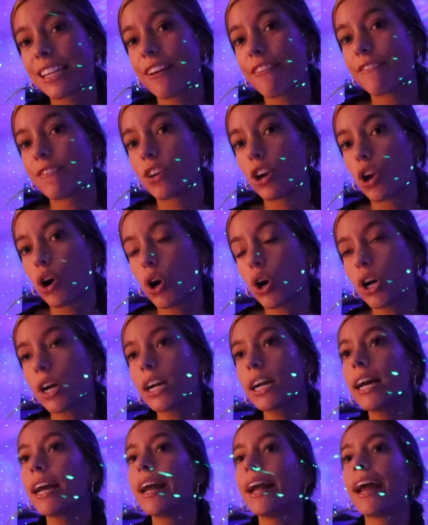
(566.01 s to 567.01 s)

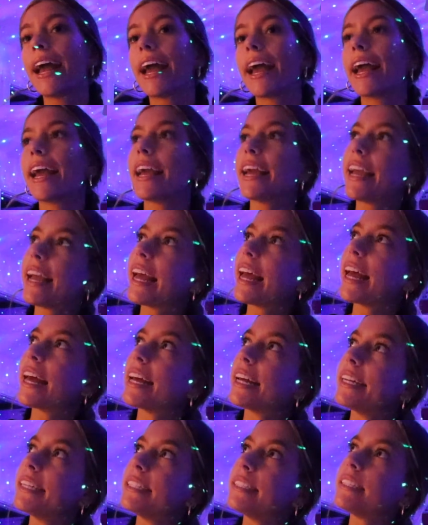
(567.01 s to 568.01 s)
vlog.
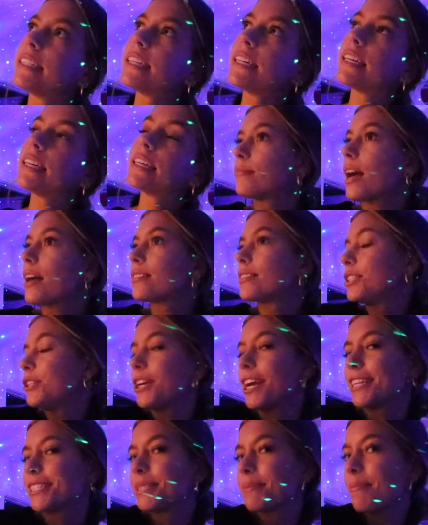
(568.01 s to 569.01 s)
And I'll see you guys